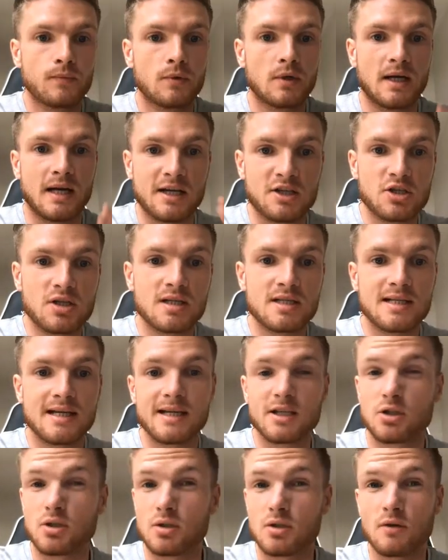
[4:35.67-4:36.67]
And as you can see,
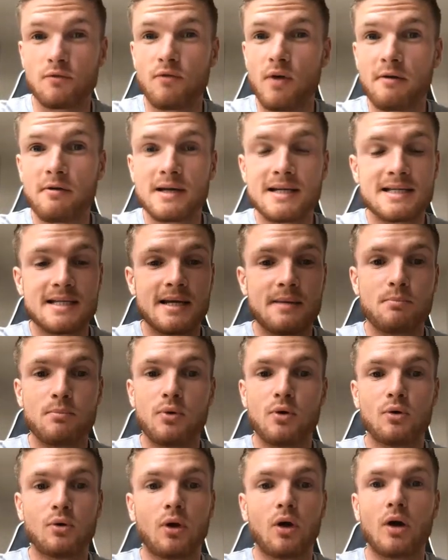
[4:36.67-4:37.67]
it's just a very
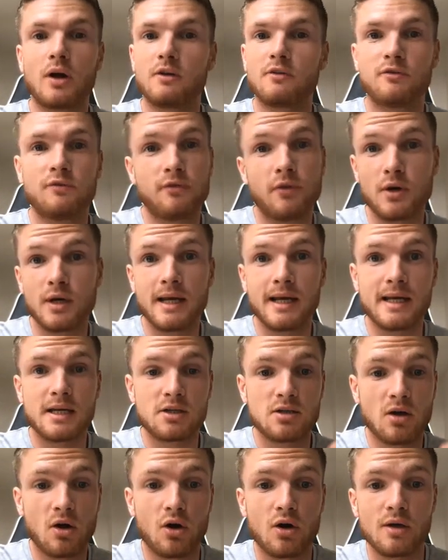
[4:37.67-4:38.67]
simple, like funny
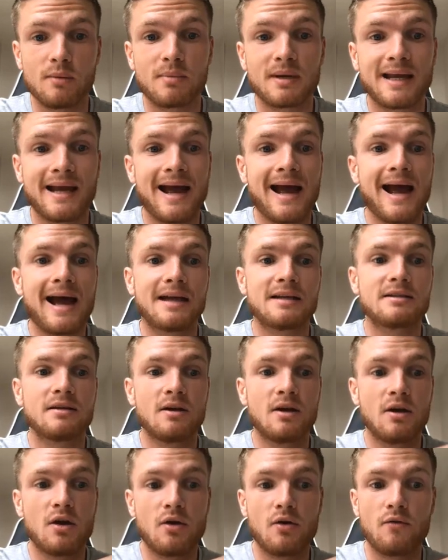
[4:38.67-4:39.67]
type cat
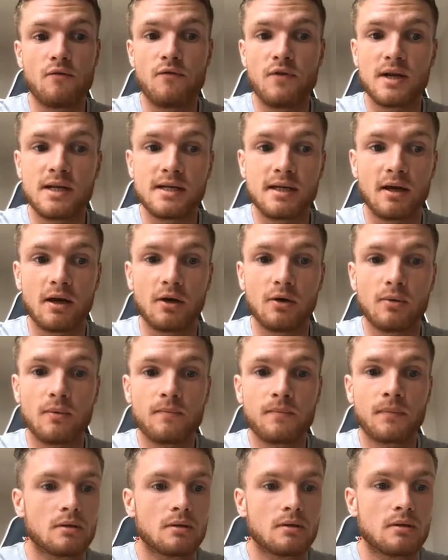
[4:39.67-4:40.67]
video.
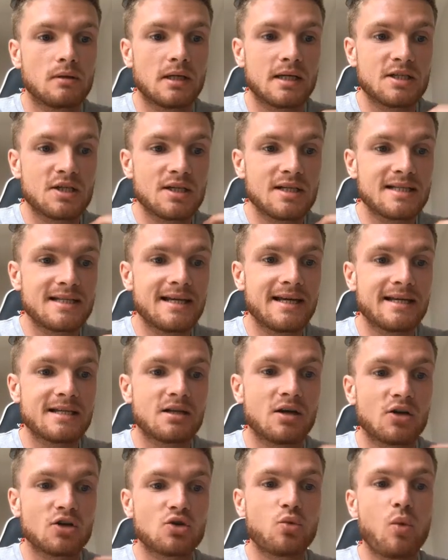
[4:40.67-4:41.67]
And as you can see, it's
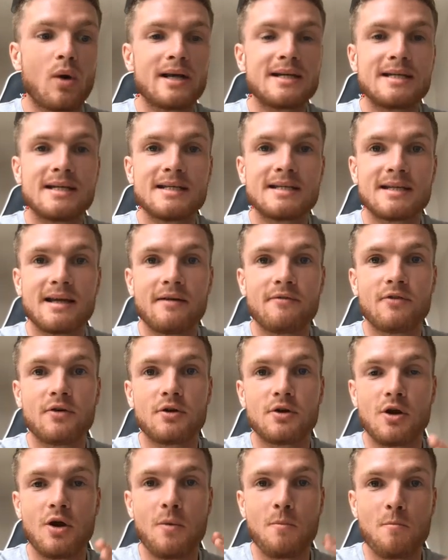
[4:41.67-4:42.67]
got
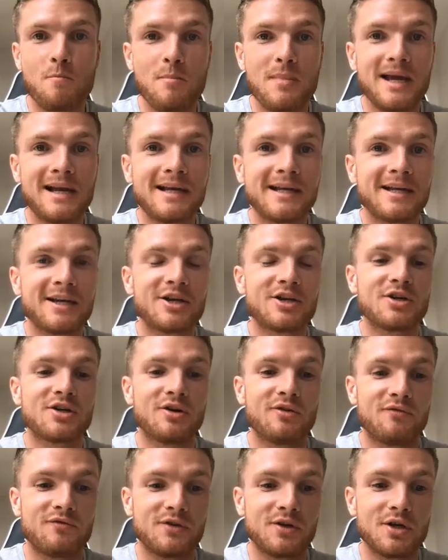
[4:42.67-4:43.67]
27 million
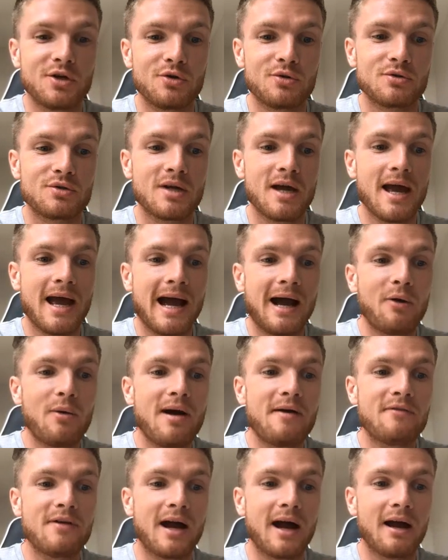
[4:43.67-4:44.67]
views.
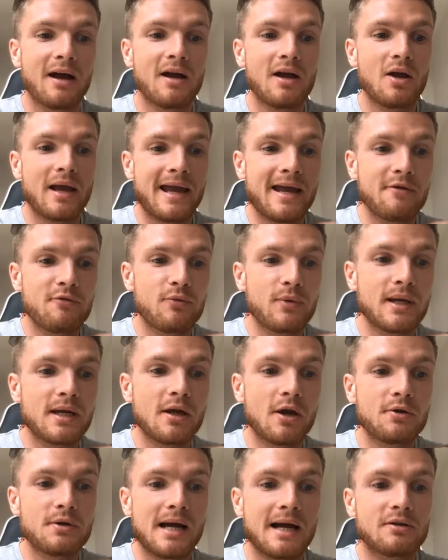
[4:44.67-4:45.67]
However, if we
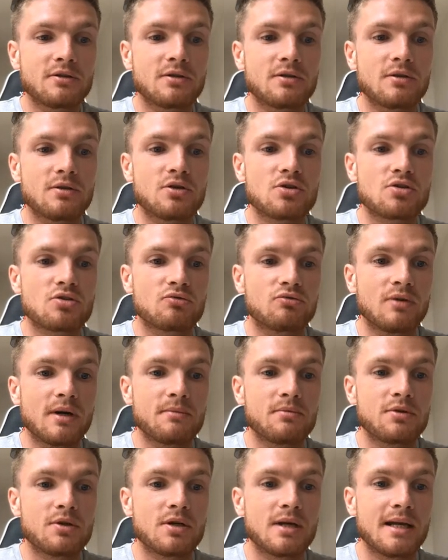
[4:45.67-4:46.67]
go down to the
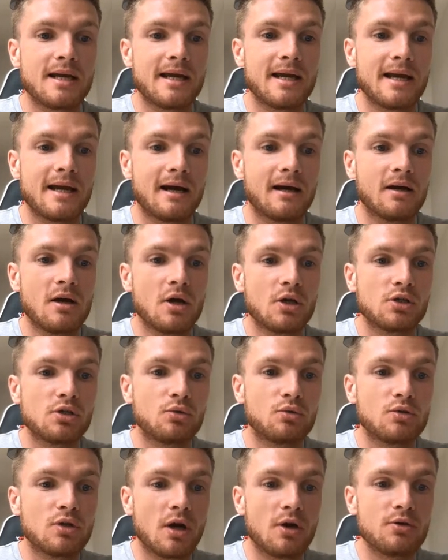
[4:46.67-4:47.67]
description here,
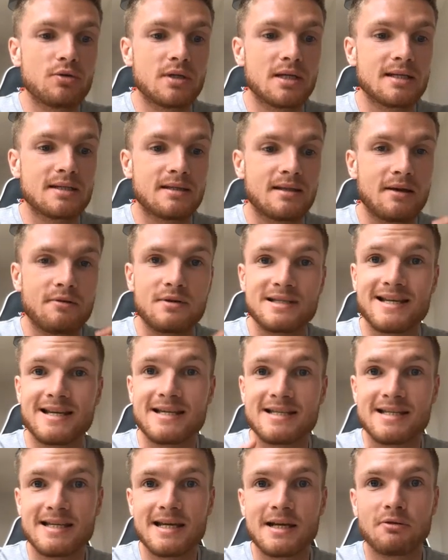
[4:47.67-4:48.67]
you'll notice there is
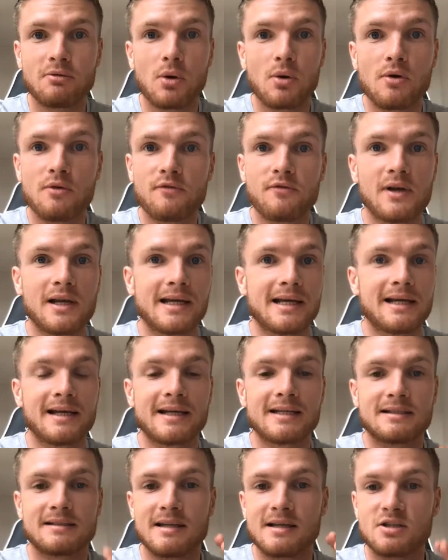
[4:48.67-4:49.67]
0 affiliate
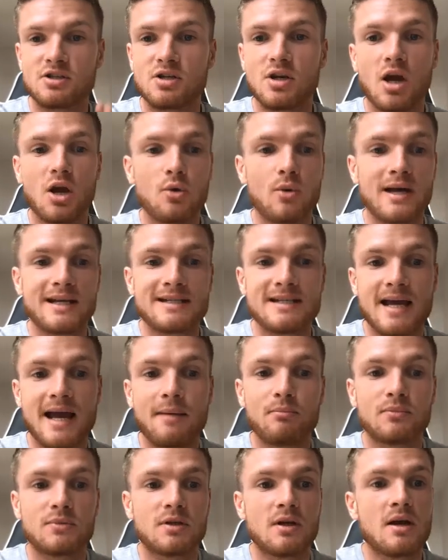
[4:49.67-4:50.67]
links. There's no
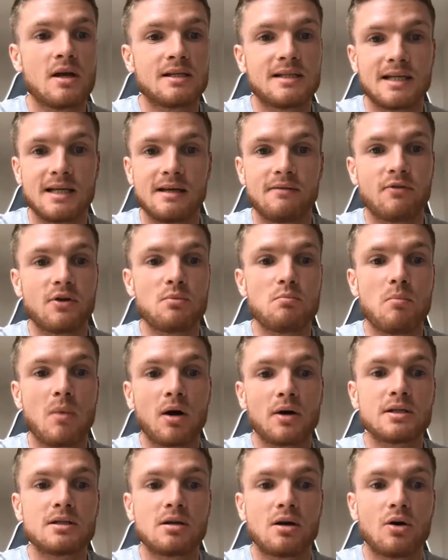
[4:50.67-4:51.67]
attempt to even
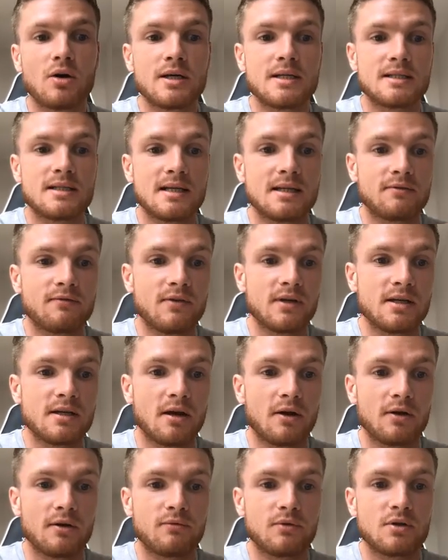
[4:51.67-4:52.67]
monetize this
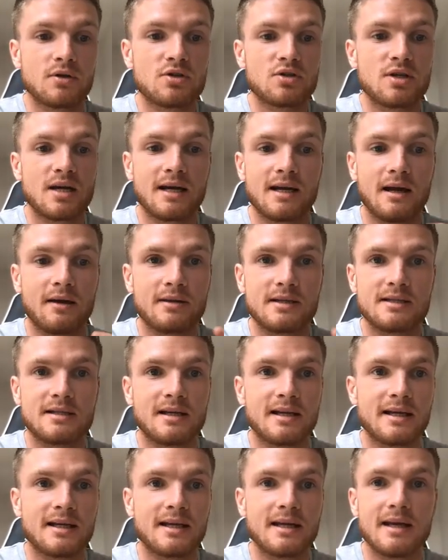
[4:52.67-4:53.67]
video. And if we just check out this
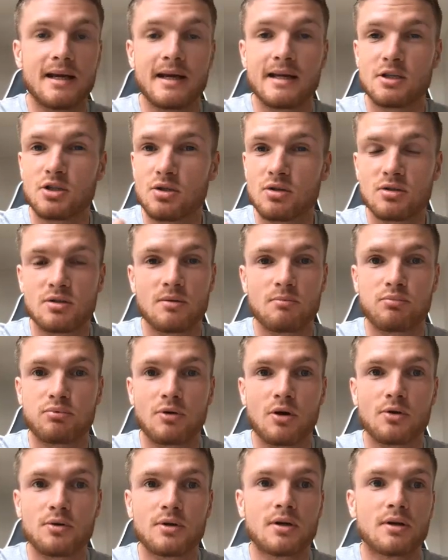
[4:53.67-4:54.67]
link here, it's just a
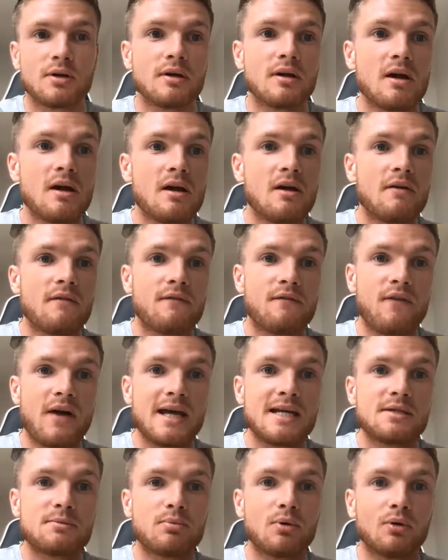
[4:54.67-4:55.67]
broken
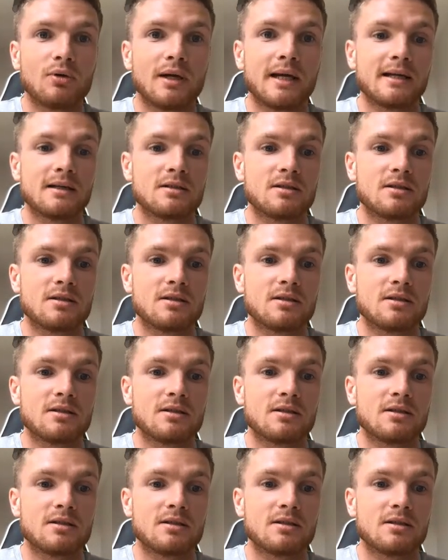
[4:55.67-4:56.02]
Facebook link.